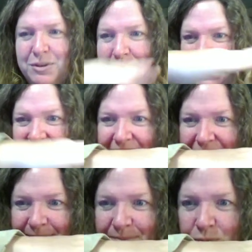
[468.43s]
We have the
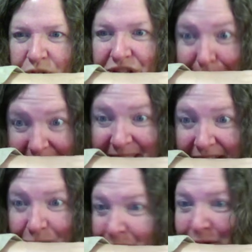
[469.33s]
base, which
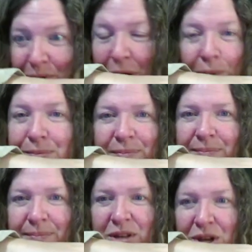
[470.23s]
is missing. We don't
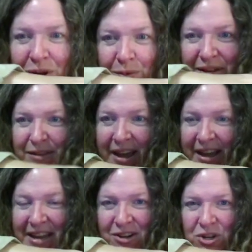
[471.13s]
know.
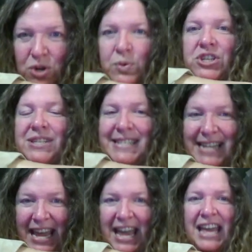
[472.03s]
We have the height,
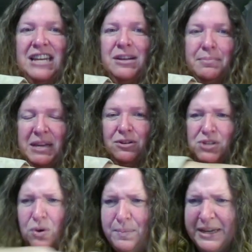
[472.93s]
which is 10
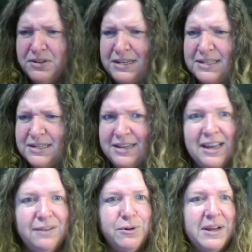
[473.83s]
meters. Oh my
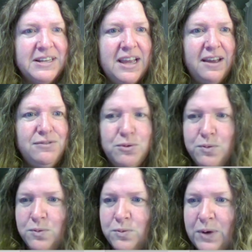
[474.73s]
goodness. I forgot to
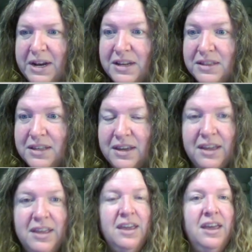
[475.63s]
have you write
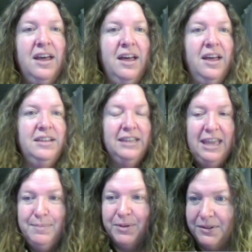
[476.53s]
in the
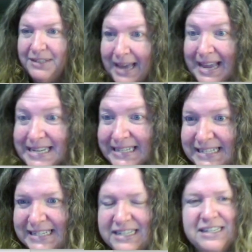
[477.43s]
label.
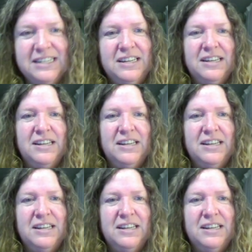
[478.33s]
Yikes.